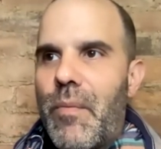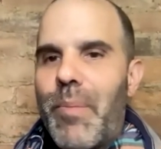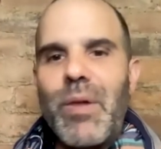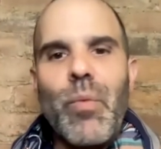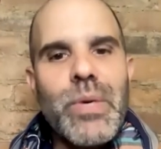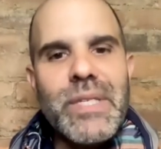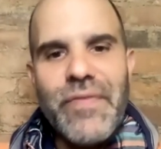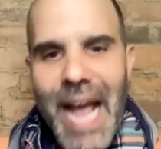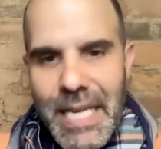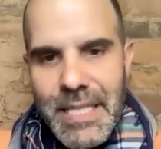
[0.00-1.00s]
but what was
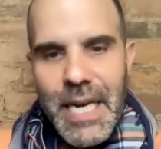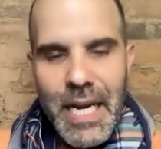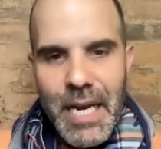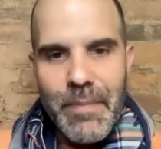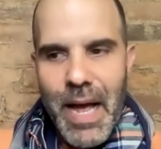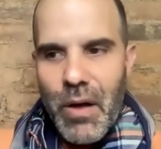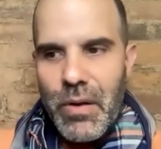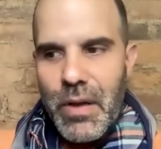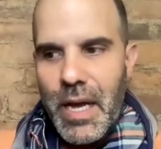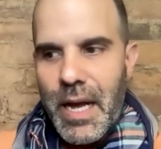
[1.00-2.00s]
fascinating about